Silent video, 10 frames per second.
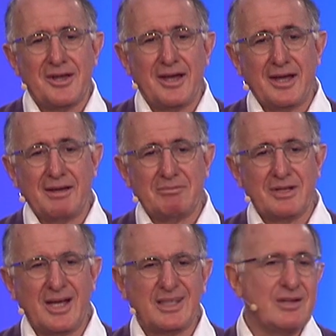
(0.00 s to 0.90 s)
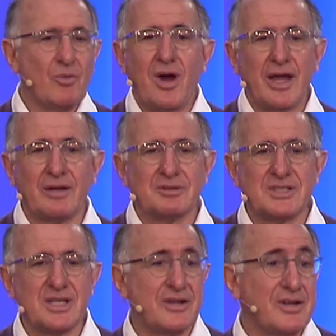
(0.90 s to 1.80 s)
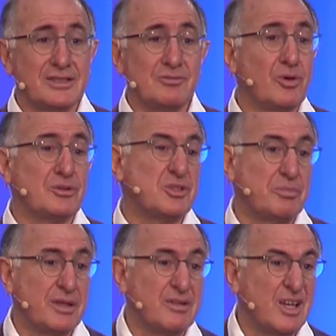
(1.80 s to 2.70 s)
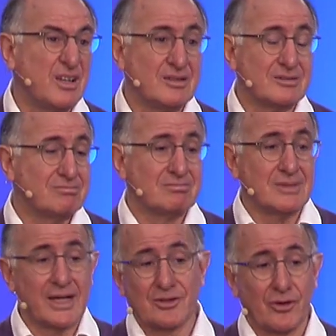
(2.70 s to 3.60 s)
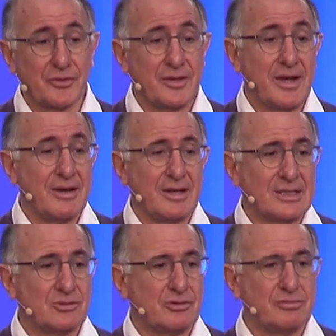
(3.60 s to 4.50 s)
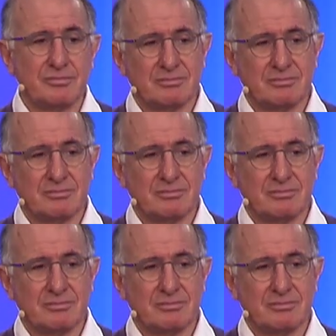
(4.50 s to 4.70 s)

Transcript: Um, and I didn't know why I was there, and I didn't want to be there. And I got there, I sort of